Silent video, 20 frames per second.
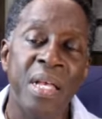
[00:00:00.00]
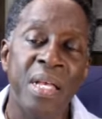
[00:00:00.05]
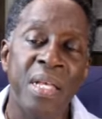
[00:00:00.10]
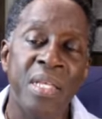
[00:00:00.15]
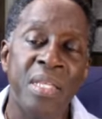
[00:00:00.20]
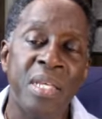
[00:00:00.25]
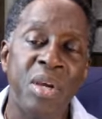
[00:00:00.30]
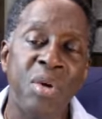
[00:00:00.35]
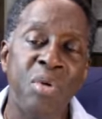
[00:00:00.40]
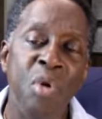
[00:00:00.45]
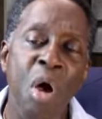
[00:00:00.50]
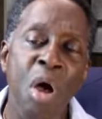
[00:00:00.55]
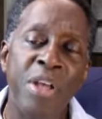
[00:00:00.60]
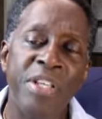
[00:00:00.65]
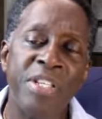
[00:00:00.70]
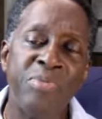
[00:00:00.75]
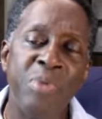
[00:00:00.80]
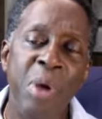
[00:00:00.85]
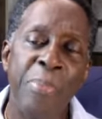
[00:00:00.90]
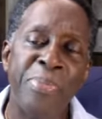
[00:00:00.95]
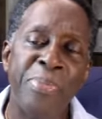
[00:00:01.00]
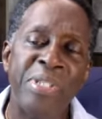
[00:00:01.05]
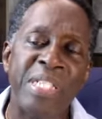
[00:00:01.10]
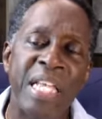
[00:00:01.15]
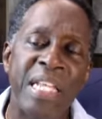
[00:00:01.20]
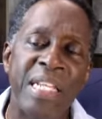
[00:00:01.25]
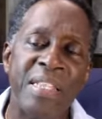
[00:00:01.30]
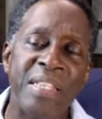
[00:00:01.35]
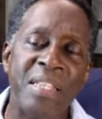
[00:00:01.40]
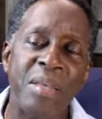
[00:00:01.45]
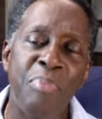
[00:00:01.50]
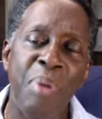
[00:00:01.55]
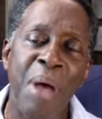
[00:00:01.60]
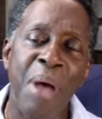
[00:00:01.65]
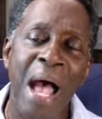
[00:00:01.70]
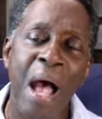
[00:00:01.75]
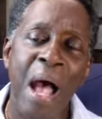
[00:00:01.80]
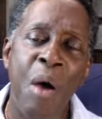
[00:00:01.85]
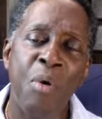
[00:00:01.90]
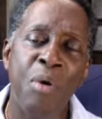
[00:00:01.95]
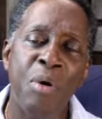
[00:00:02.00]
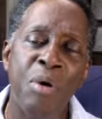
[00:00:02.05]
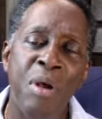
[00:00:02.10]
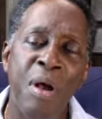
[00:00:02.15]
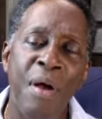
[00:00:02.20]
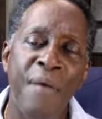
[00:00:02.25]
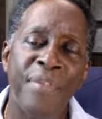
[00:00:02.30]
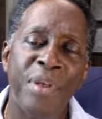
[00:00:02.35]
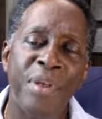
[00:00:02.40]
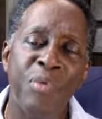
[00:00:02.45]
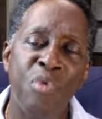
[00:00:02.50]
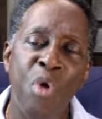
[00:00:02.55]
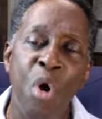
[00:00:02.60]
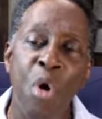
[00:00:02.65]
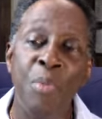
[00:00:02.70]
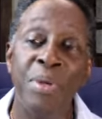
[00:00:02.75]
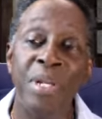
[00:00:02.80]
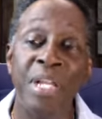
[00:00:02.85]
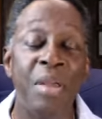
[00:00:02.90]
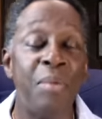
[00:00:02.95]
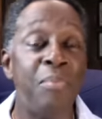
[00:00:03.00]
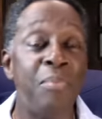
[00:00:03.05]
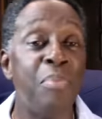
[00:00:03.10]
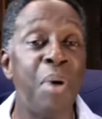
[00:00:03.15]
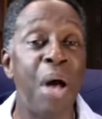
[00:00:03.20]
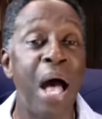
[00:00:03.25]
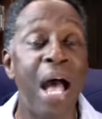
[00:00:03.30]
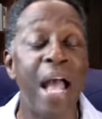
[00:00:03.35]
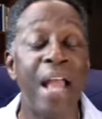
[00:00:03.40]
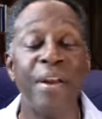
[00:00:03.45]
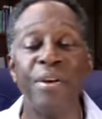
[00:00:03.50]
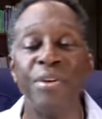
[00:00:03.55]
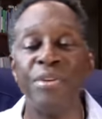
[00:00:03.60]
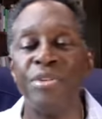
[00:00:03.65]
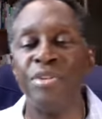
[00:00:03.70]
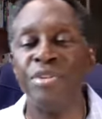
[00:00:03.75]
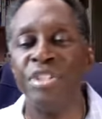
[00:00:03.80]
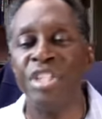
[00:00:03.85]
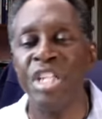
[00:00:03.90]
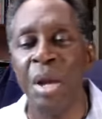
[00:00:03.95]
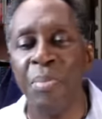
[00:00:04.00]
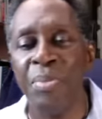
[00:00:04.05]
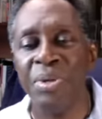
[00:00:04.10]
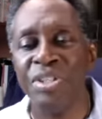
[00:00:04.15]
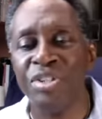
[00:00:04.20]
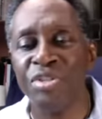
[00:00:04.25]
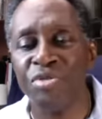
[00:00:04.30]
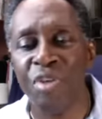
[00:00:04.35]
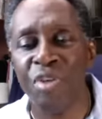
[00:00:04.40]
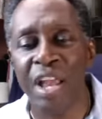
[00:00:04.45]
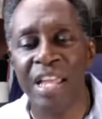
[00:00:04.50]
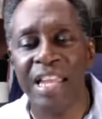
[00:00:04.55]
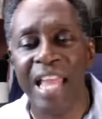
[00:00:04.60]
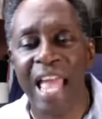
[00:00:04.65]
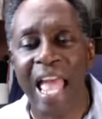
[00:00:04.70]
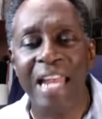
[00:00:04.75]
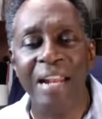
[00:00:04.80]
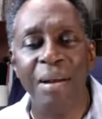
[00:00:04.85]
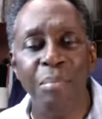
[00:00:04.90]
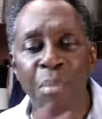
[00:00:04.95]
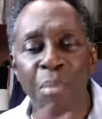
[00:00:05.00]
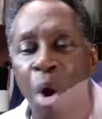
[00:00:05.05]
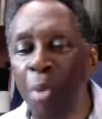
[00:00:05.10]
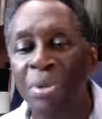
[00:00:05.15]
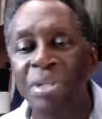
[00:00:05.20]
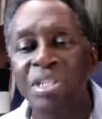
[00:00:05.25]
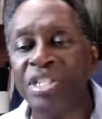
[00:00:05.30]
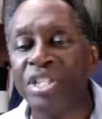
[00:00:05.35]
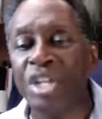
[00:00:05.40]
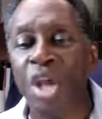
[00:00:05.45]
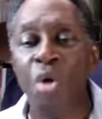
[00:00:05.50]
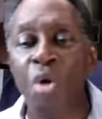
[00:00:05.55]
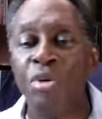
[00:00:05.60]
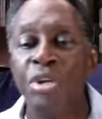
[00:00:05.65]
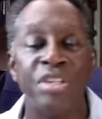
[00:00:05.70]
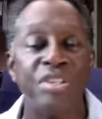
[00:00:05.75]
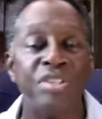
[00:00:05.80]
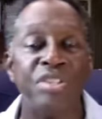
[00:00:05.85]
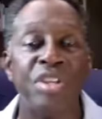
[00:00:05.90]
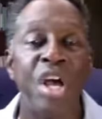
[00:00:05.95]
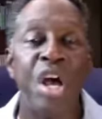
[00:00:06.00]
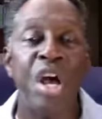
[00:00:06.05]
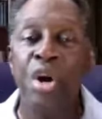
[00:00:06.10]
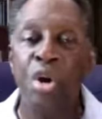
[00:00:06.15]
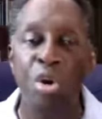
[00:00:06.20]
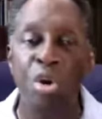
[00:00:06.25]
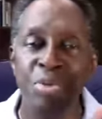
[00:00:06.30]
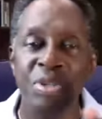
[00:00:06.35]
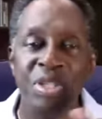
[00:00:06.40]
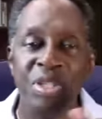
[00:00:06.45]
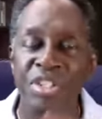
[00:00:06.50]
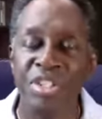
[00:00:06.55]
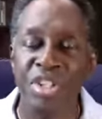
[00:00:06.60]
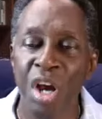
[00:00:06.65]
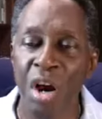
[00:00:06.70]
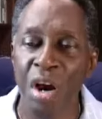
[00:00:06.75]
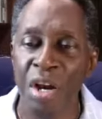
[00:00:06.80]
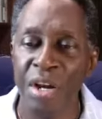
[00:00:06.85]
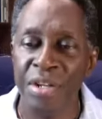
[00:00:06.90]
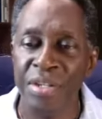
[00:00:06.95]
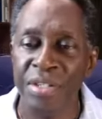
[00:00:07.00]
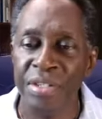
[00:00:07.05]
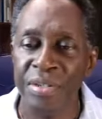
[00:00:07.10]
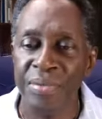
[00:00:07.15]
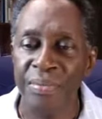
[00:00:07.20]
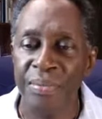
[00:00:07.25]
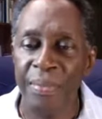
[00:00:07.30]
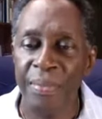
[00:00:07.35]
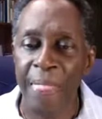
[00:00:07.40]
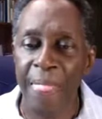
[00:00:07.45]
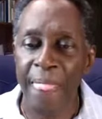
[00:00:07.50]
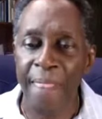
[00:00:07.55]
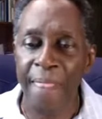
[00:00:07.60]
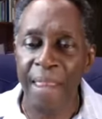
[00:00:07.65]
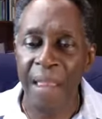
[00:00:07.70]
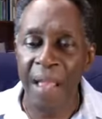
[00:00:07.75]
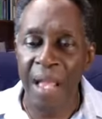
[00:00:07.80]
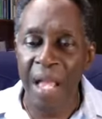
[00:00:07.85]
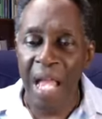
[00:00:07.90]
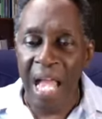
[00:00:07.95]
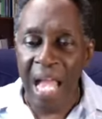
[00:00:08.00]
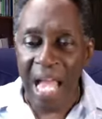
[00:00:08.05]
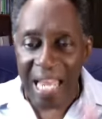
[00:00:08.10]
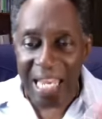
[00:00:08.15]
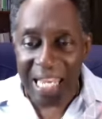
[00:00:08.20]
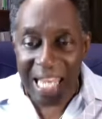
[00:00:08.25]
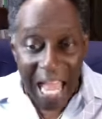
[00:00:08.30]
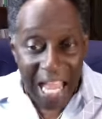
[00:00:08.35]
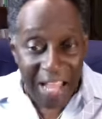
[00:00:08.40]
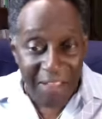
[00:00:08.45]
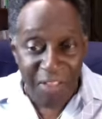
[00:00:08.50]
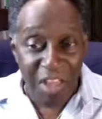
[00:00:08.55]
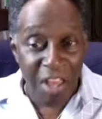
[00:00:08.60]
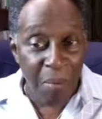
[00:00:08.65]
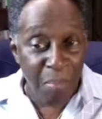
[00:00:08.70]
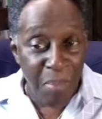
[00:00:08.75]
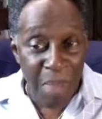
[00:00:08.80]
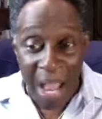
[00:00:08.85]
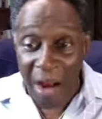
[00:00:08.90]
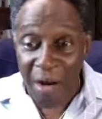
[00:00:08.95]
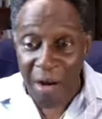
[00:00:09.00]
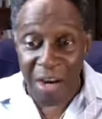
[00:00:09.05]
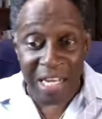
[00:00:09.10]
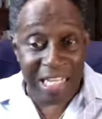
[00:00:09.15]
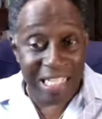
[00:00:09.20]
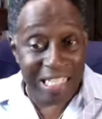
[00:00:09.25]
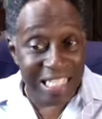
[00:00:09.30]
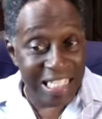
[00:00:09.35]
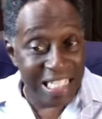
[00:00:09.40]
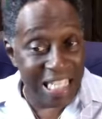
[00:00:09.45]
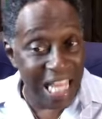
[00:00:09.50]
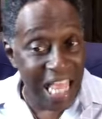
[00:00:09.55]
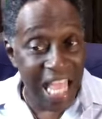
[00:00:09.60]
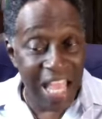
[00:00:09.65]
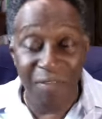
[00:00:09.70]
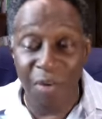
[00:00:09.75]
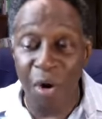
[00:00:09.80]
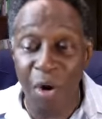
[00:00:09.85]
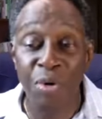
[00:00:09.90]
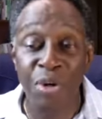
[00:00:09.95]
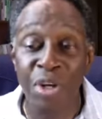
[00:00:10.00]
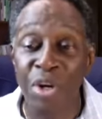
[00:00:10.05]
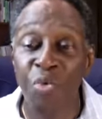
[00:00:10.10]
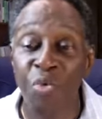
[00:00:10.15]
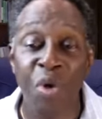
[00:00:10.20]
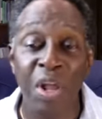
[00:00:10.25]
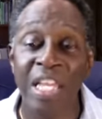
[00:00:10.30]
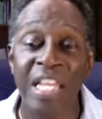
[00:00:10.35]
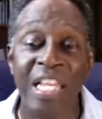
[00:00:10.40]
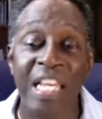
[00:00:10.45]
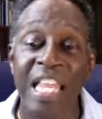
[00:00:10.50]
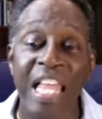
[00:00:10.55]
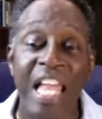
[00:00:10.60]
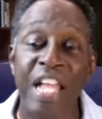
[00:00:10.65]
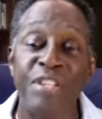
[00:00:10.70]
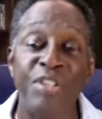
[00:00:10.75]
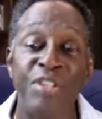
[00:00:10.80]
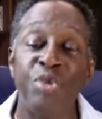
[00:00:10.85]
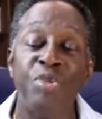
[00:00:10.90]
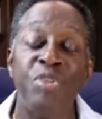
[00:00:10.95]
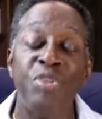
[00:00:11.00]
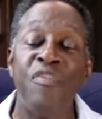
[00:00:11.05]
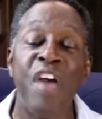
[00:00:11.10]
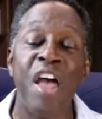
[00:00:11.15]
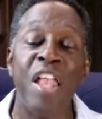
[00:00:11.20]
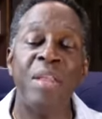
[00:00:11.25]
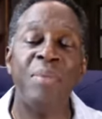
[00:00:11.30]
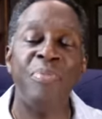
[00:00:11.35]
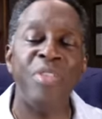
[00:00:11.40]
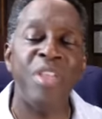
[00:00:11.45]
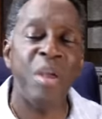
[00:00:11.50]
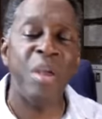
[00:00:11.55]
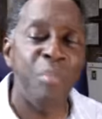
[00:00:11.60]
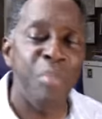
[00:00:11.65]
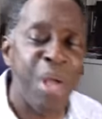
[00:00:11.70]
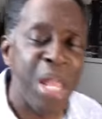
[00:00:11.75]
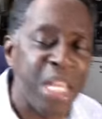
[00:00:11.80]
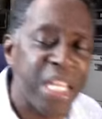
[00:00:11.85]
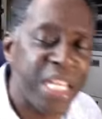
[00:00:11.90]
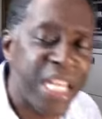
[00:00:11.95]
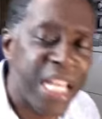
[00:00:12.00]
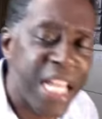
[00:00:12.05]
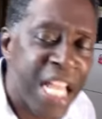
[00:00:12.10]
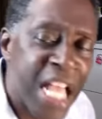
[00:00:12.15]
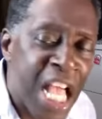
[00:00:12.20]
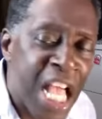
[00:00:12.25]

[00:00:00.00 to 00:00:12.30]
The cross represented the power of the Roman Empire to demonstrate at a moment's notice who was in charge. Like the American slave owner Willie Lynch, who developed the ability